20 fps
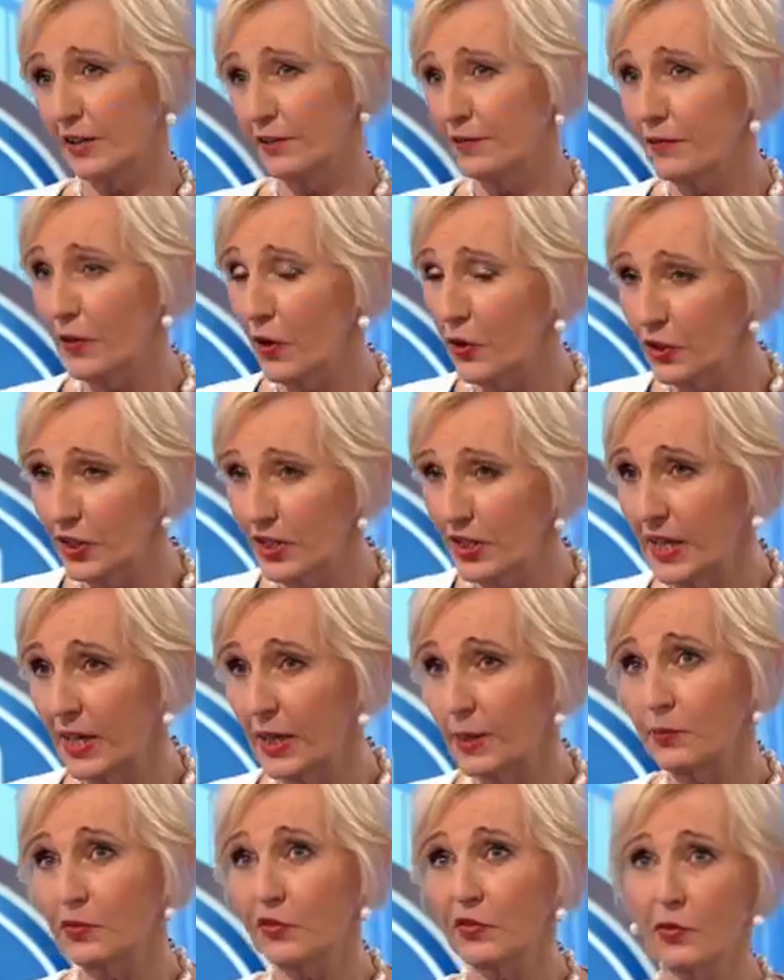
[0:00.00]
under phony
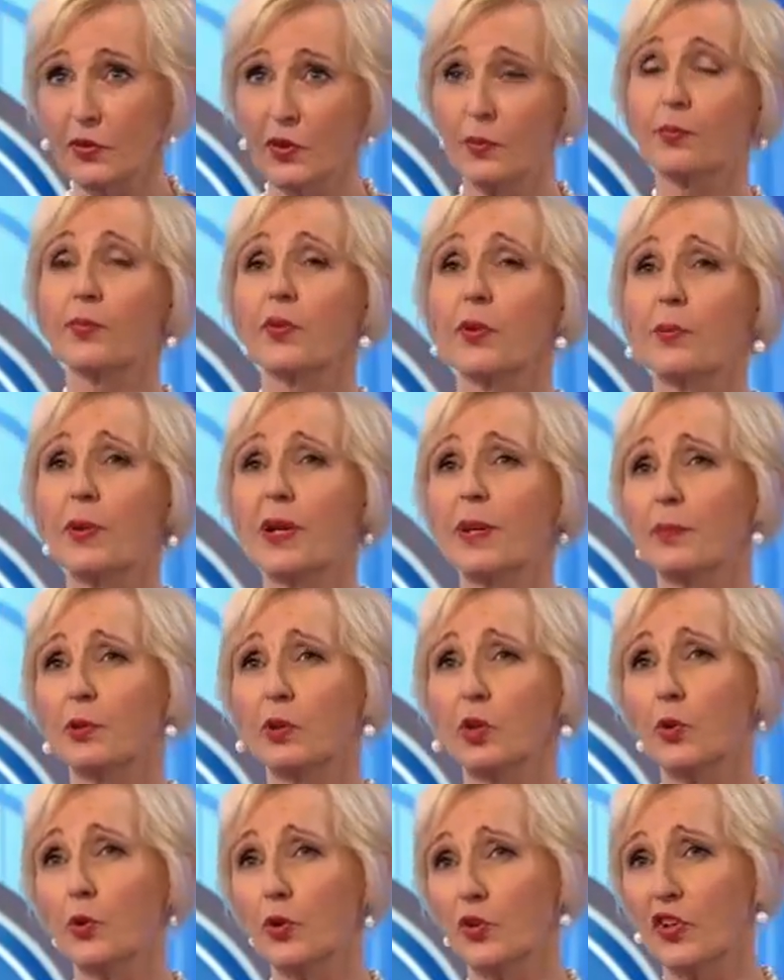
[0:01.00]
names. The
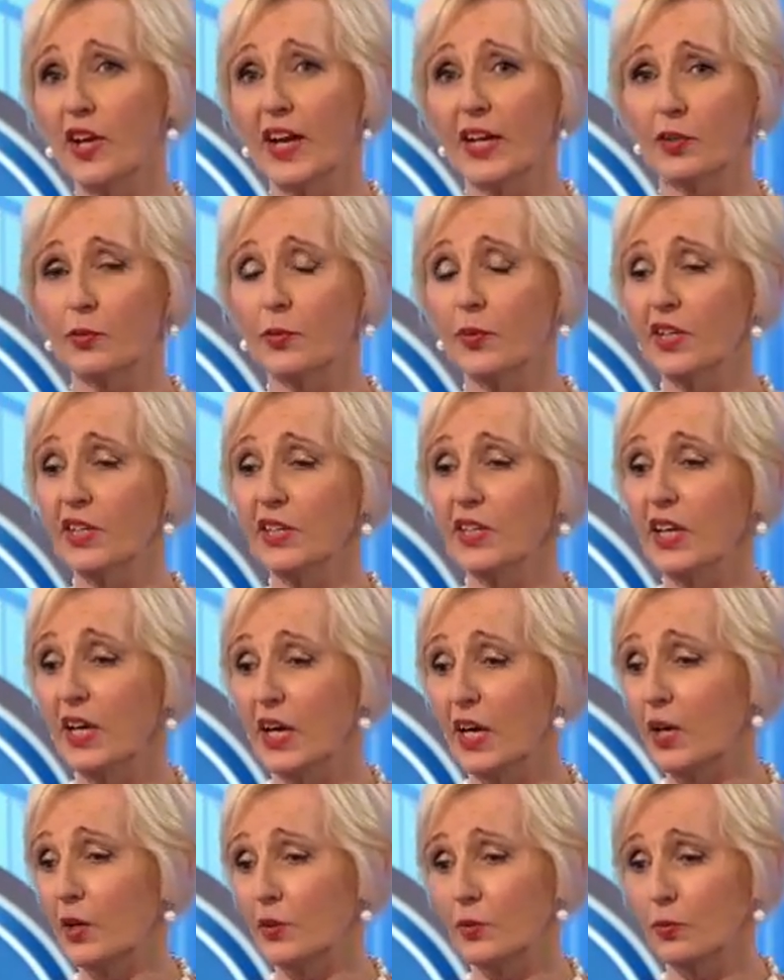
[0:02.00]
people who attacked me
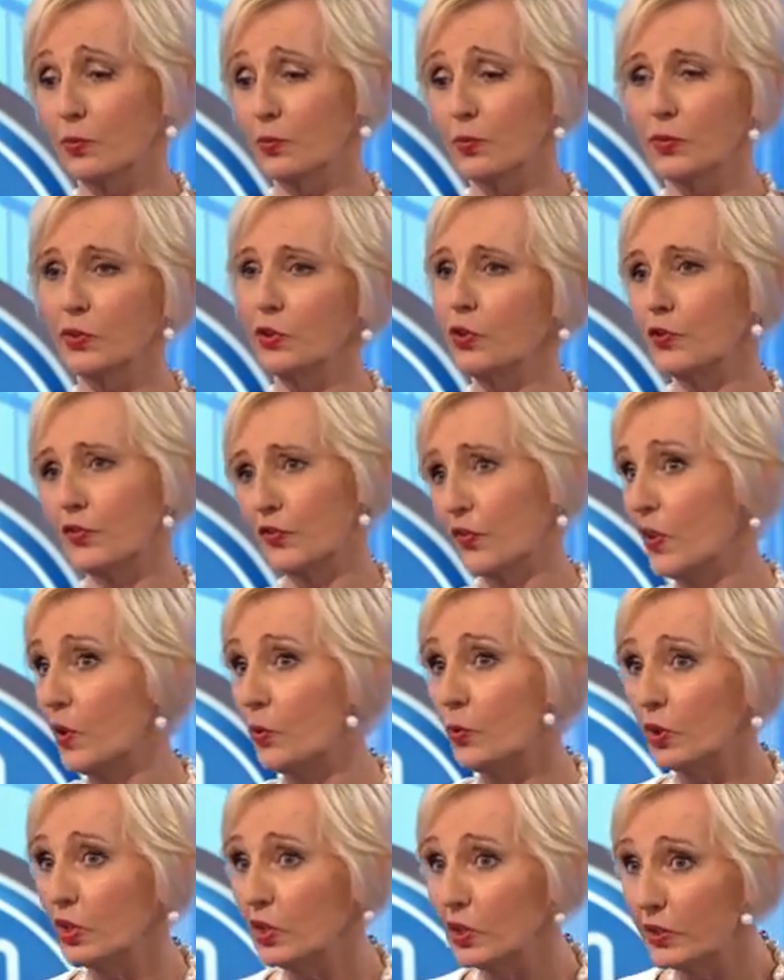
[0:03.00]
used their
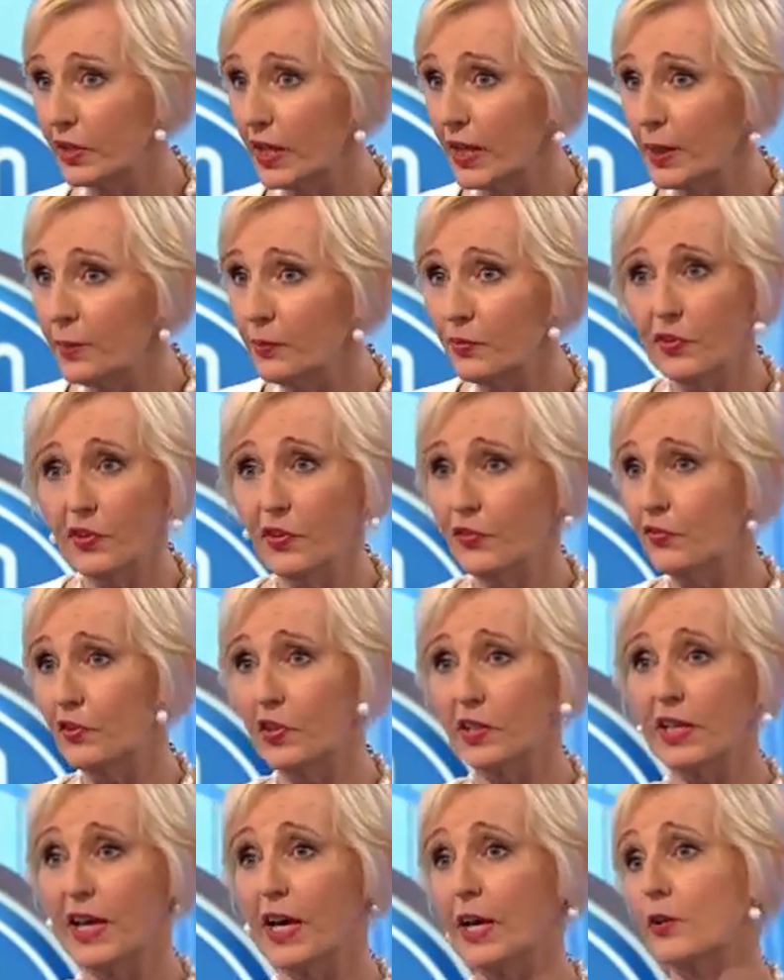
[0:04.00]
real names. They're
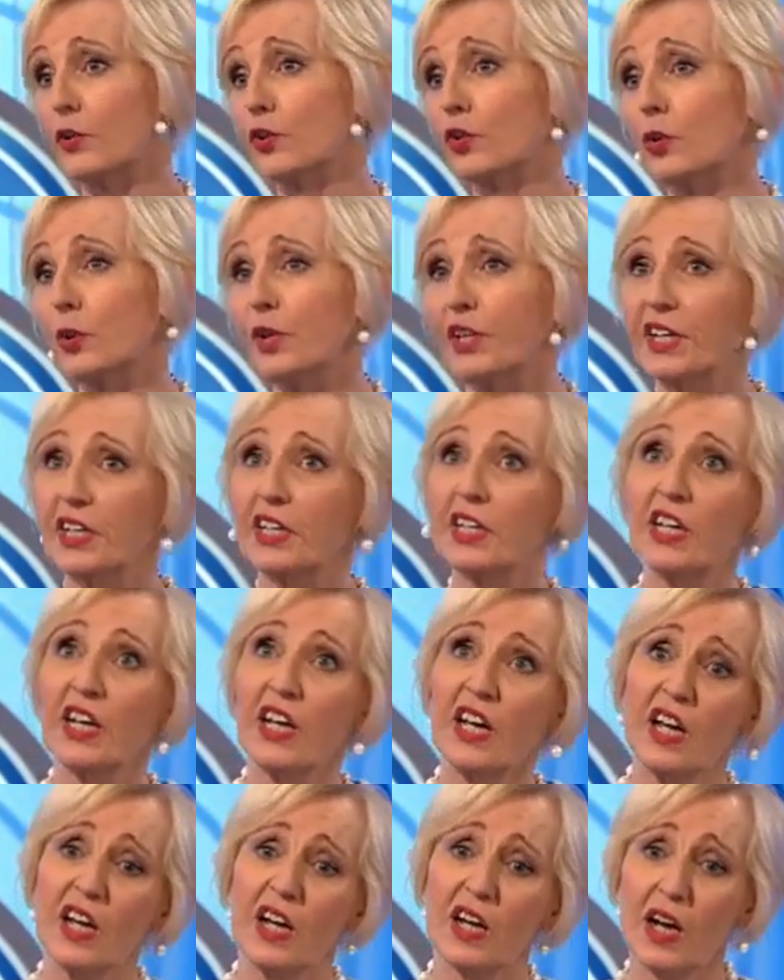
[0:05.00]
still out doing it.
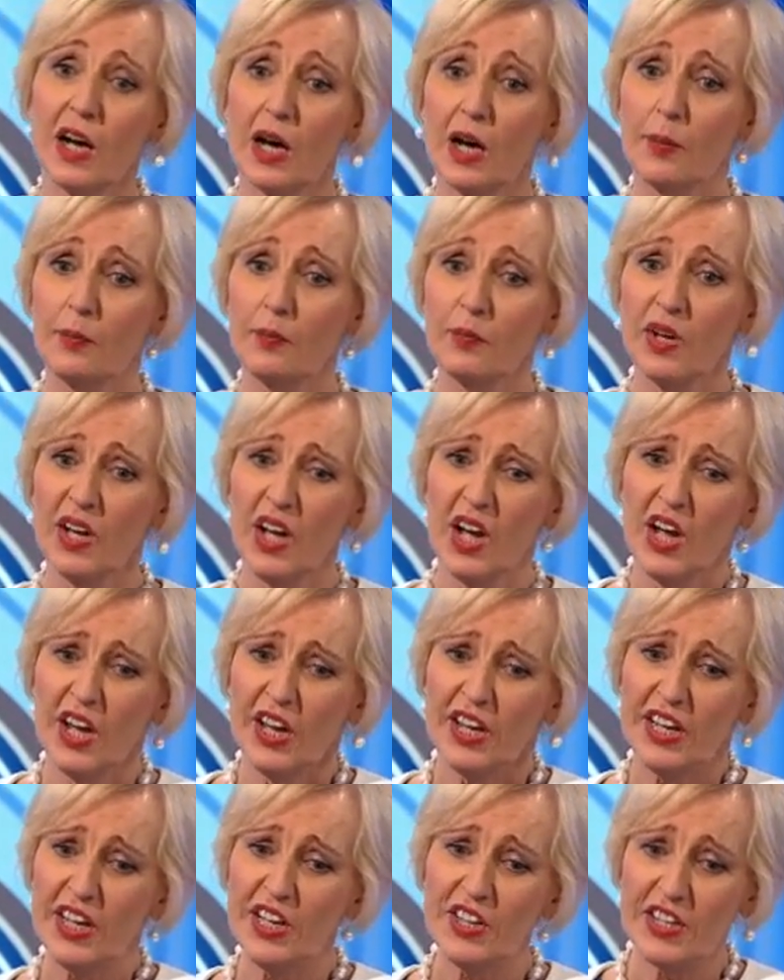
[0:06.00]

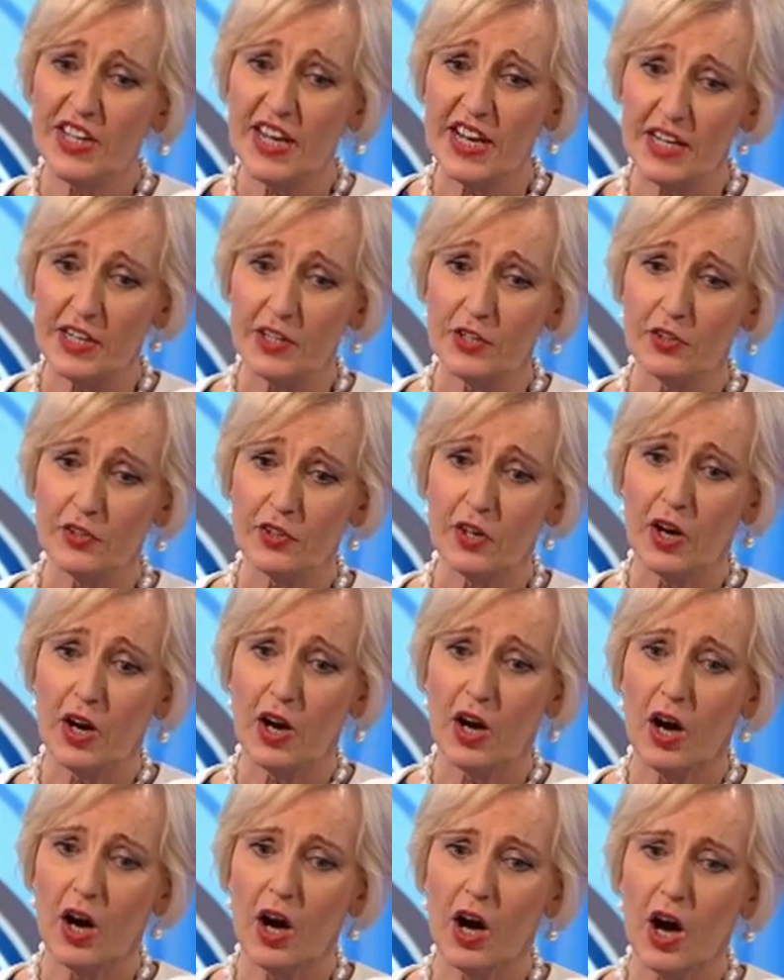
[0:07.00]
In the end,
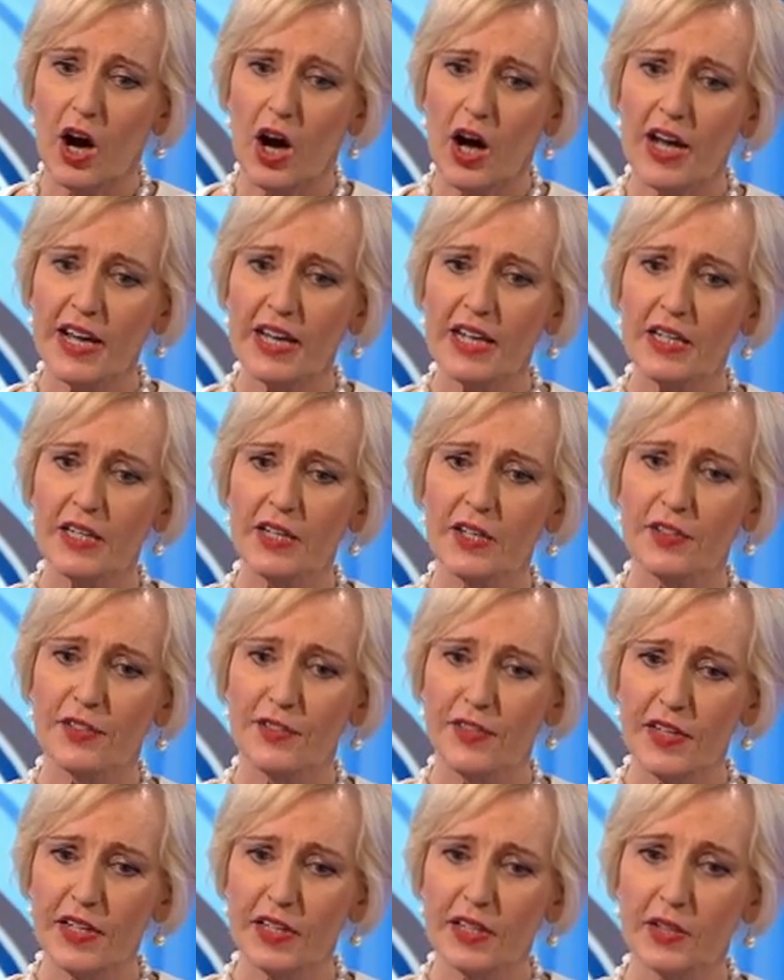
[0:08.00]
I
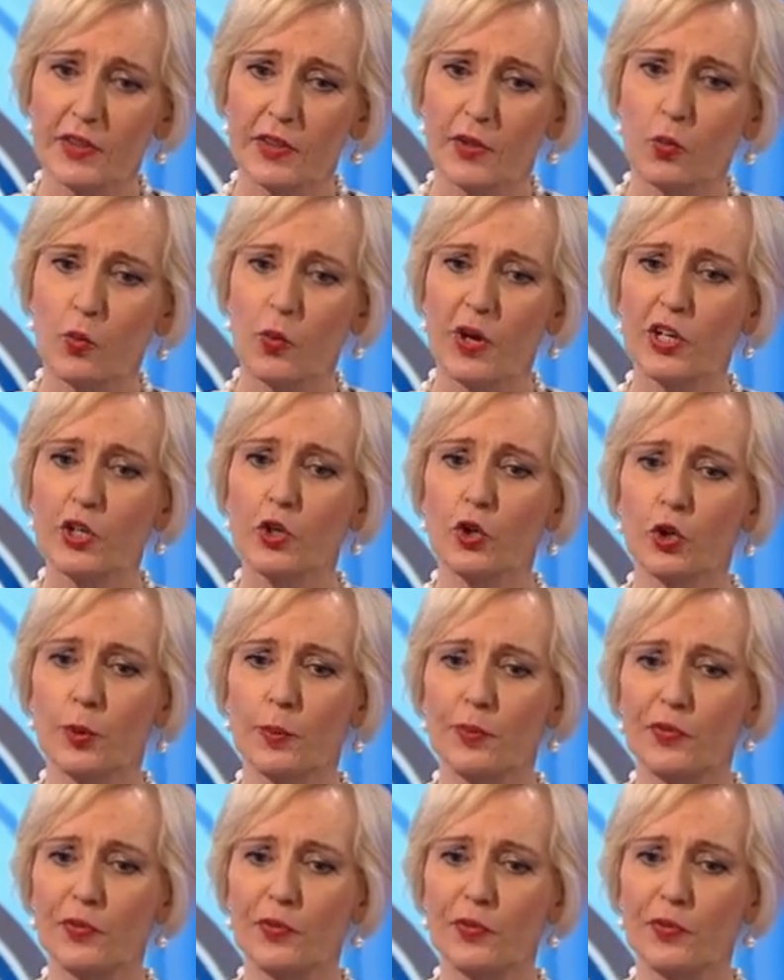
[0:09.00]
think that when you're